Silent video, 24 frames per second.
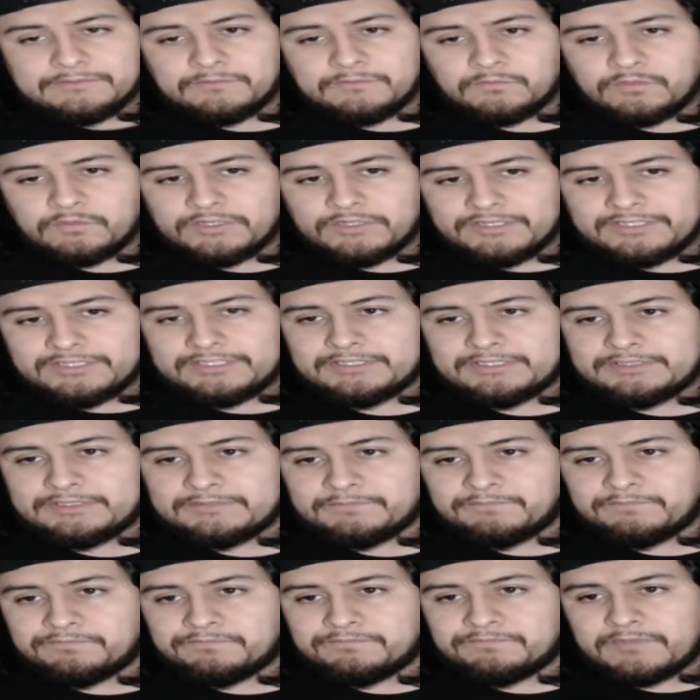really
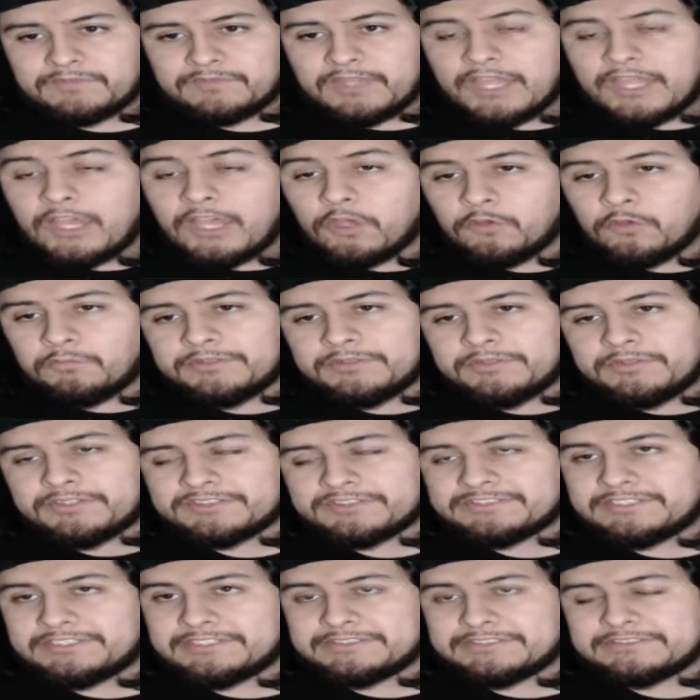help, in a
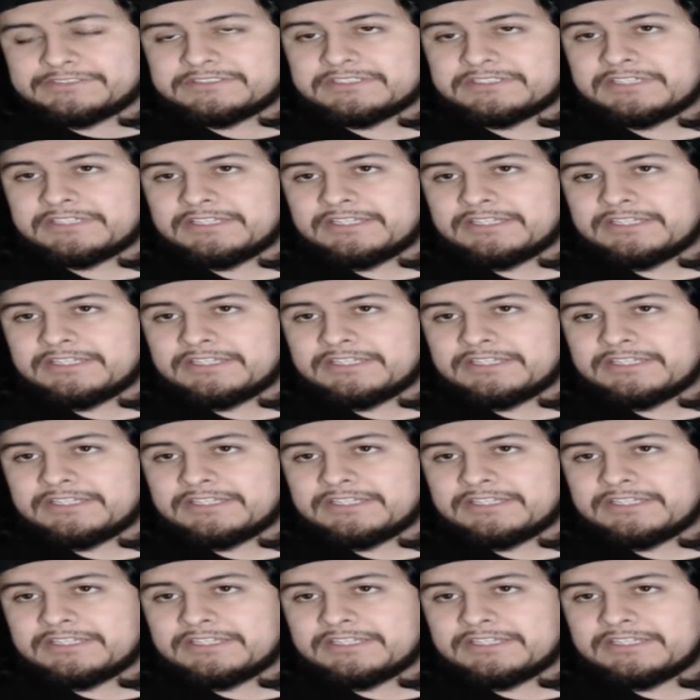sense?